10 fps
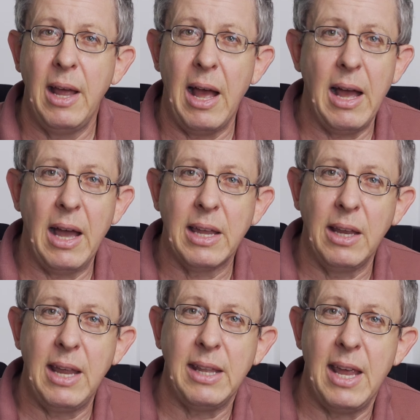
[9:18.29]
I
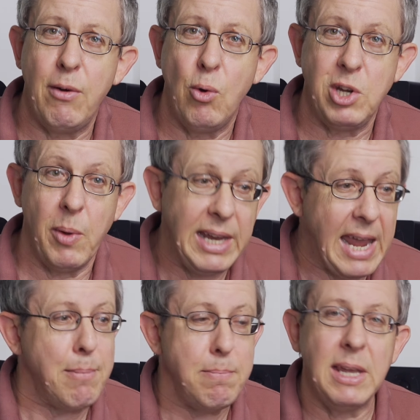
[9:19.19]
can get their audio and
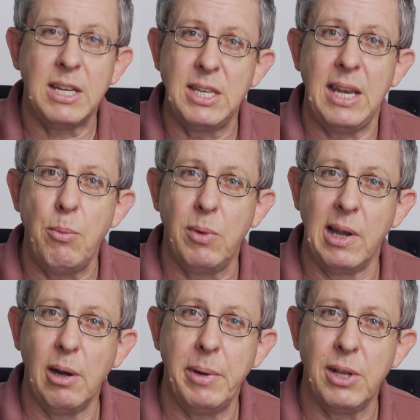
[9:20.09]
again mix it in with a
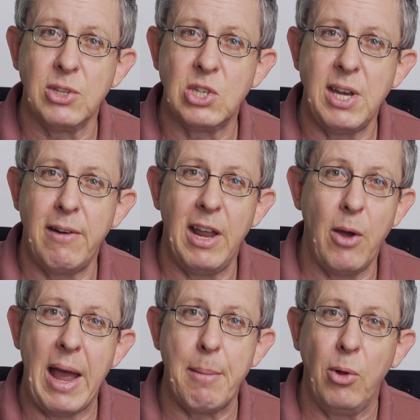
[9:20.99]
little bit of the
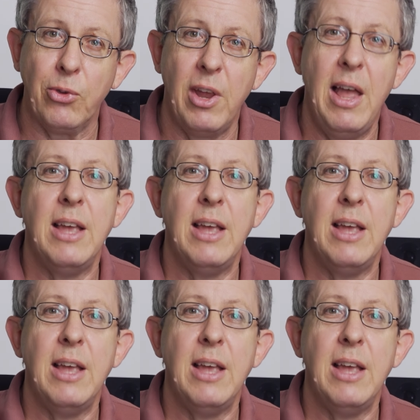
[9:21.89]
stereo atmos.